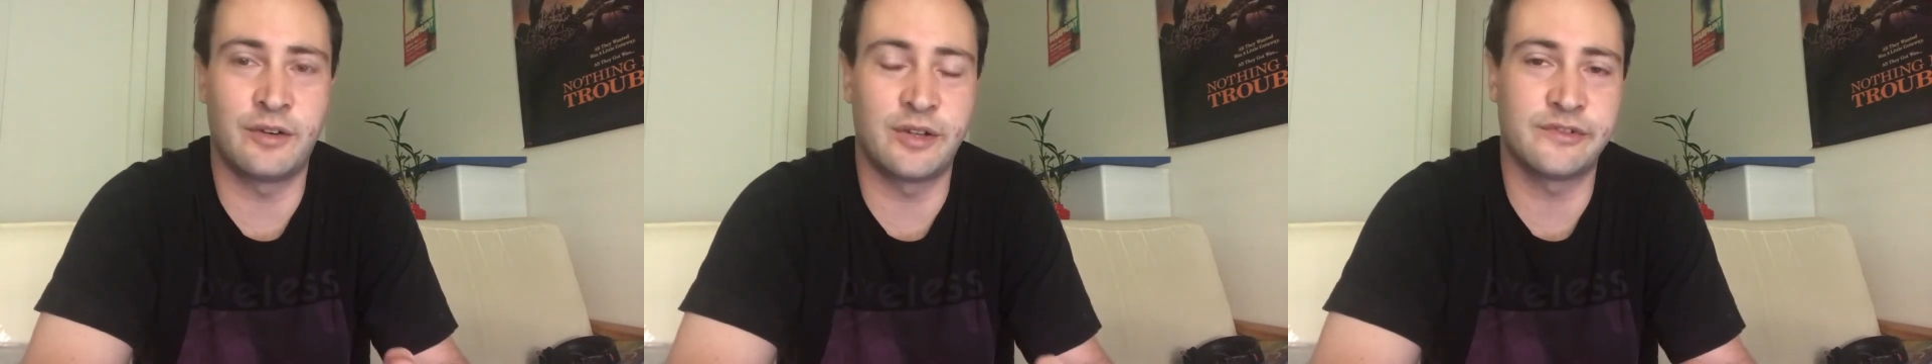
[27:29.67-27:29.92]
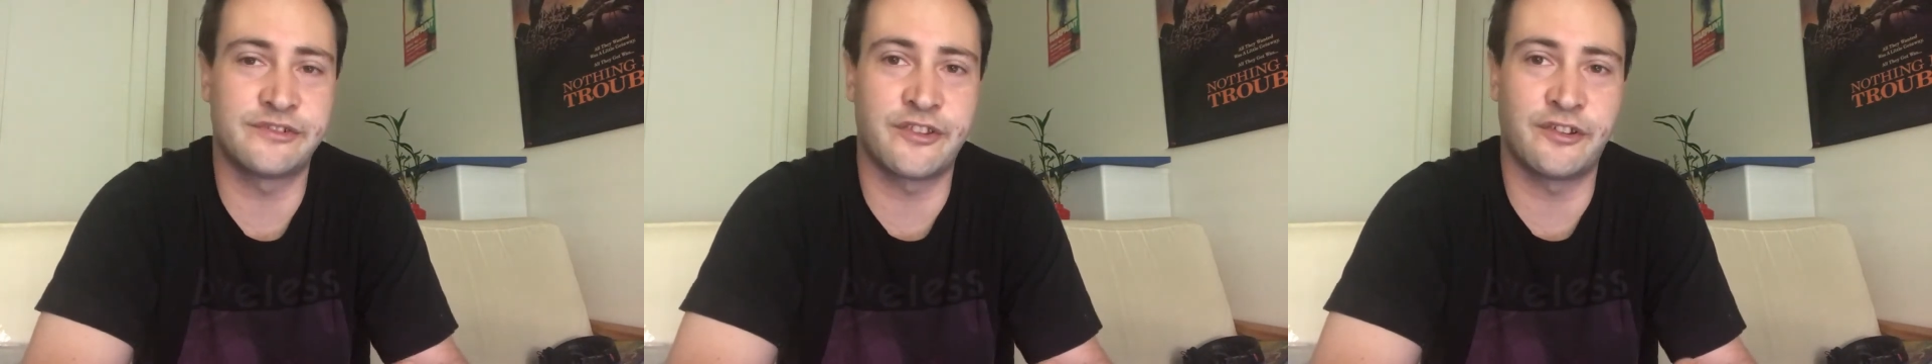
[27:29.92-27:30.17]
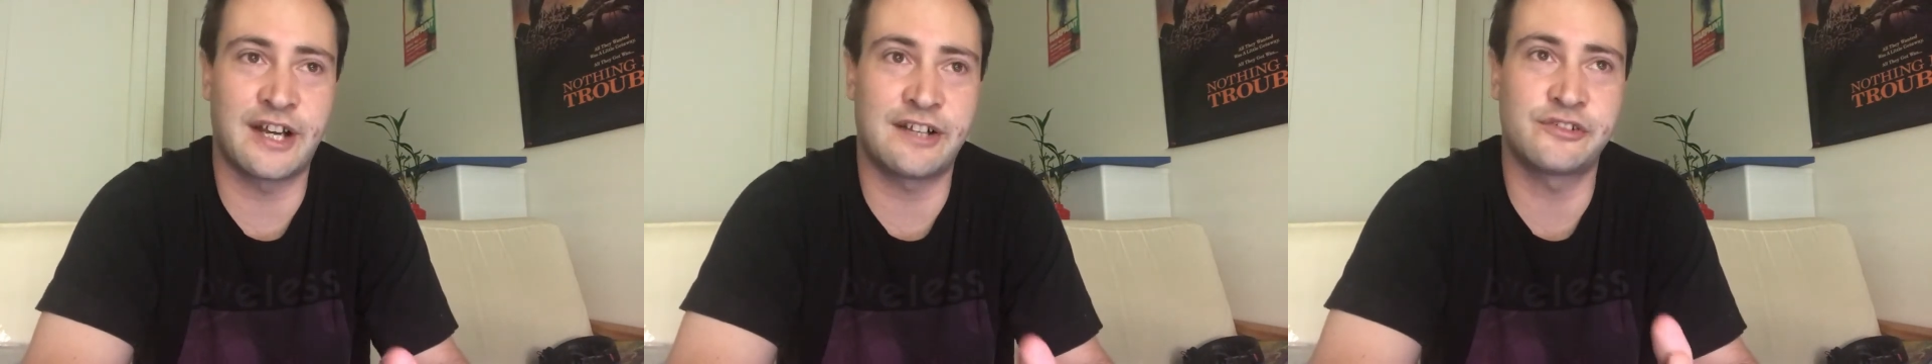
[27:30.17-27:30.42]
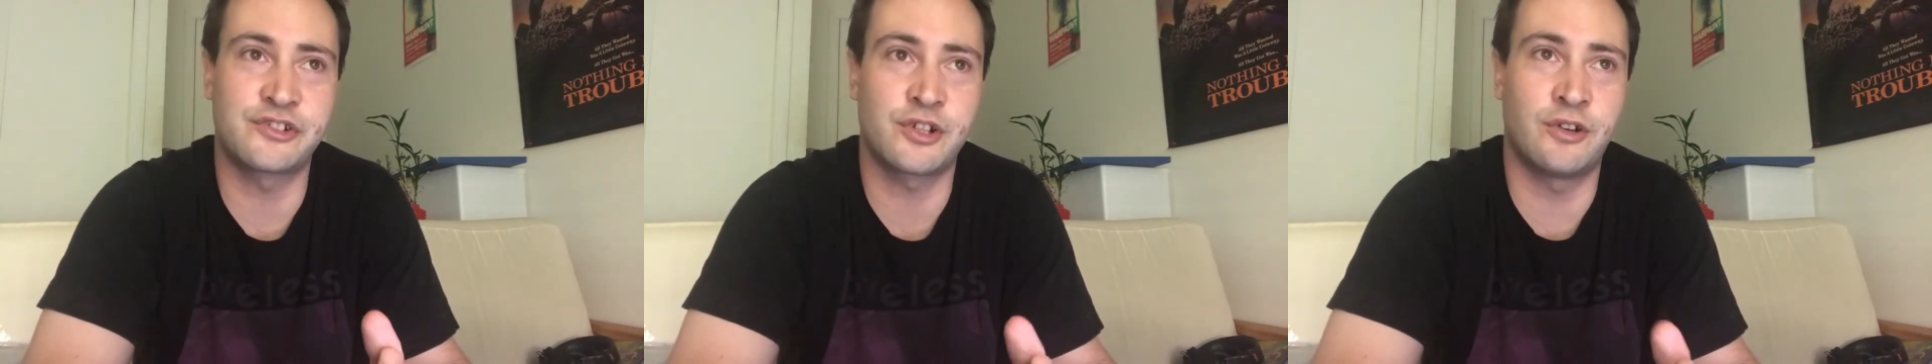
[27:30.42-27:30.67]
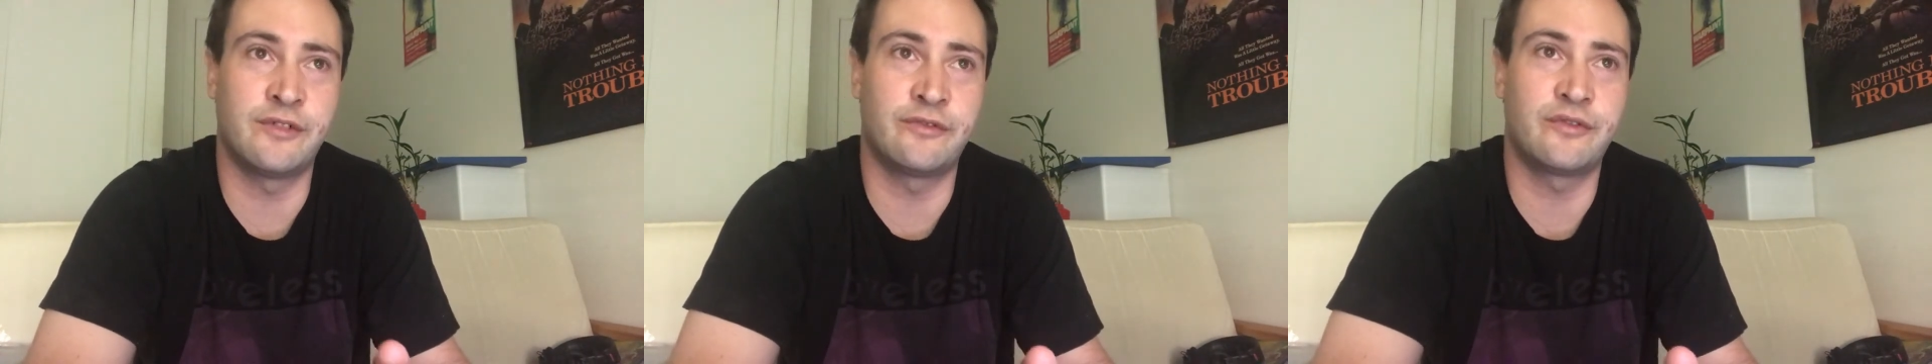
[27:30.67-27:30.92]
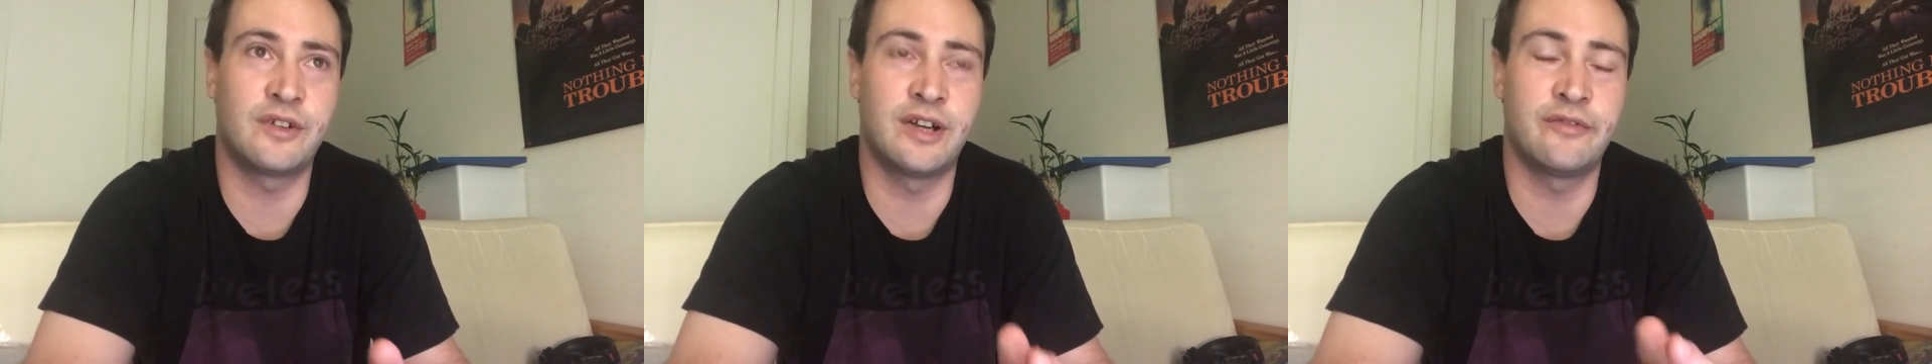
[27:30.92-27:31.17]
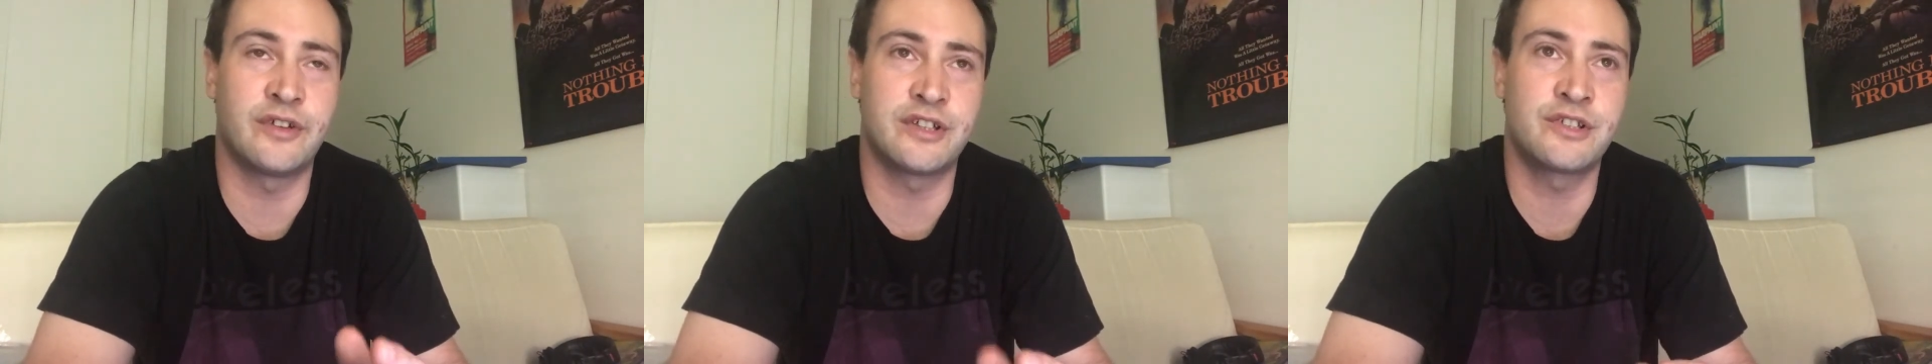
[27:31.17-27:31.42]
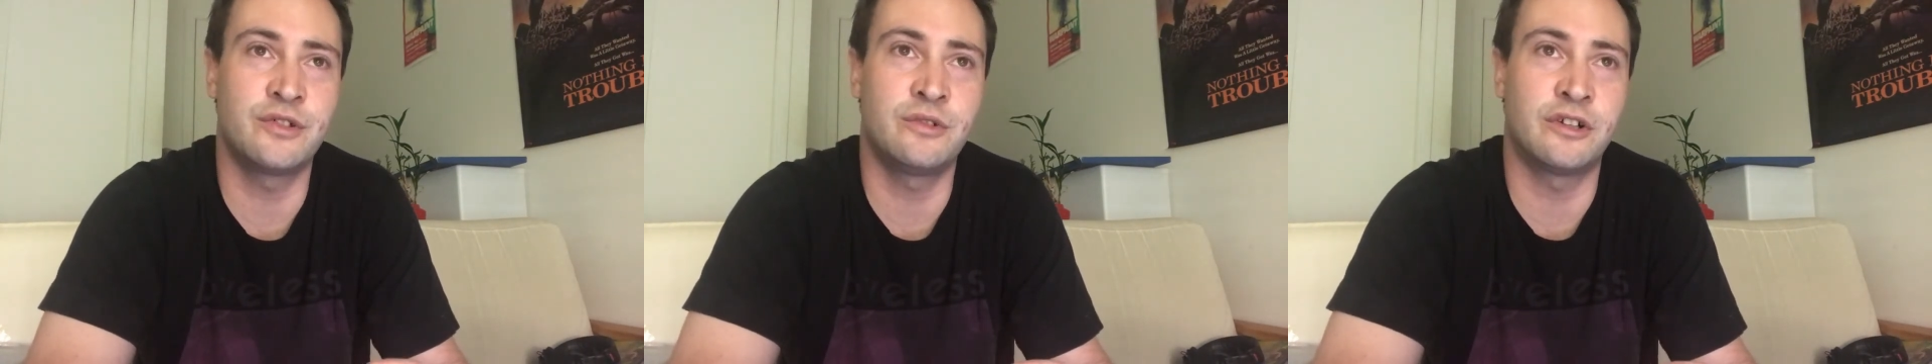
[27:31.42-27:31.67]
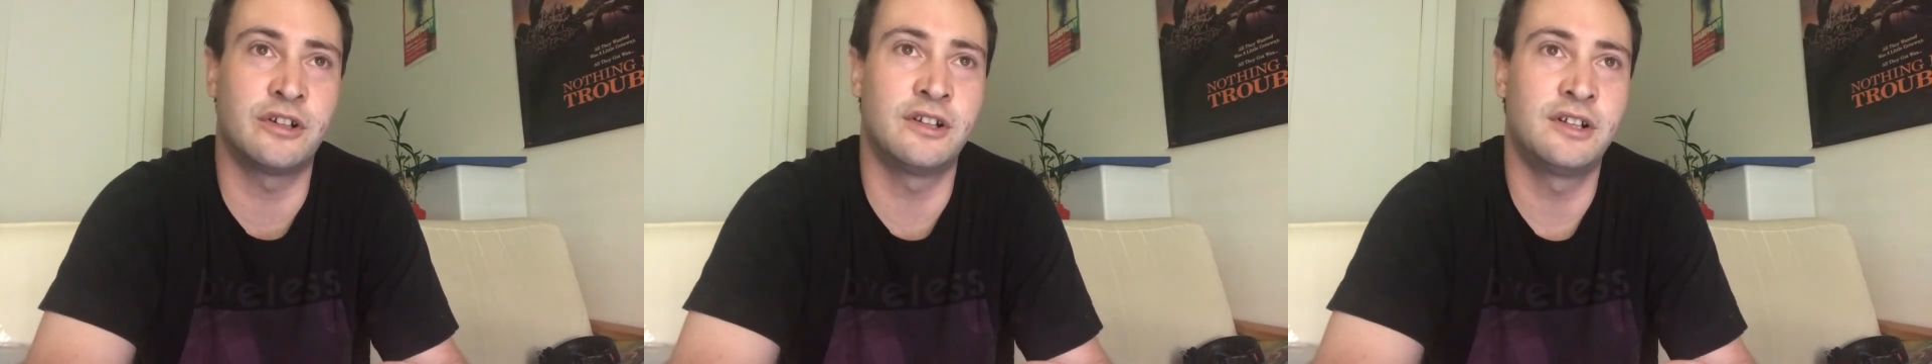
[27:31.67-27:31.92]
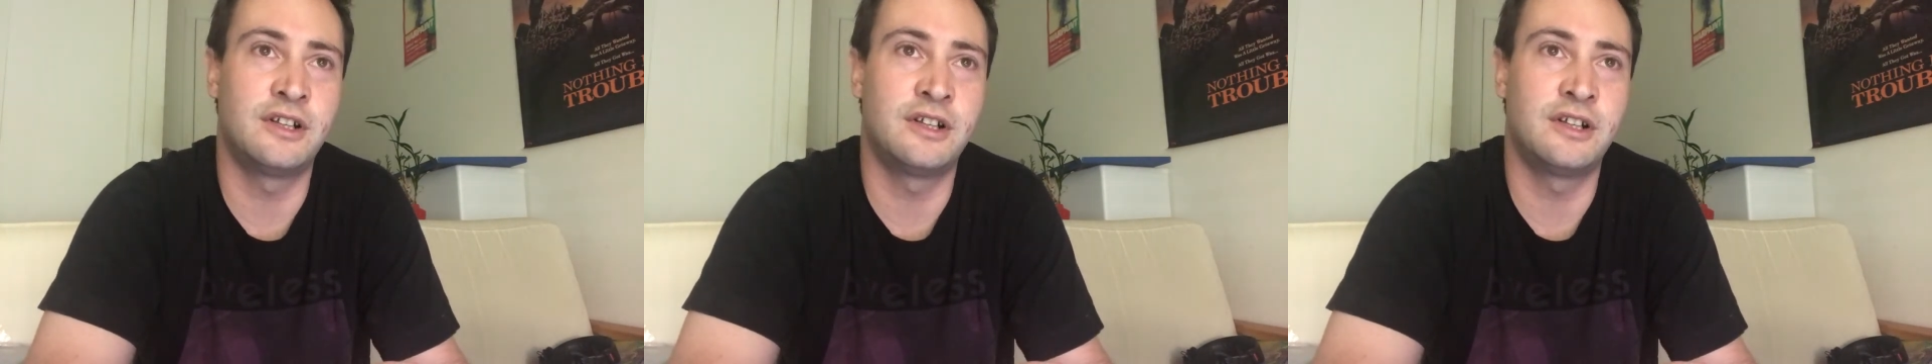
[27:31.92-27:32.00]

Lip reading: It was the last show of a tour.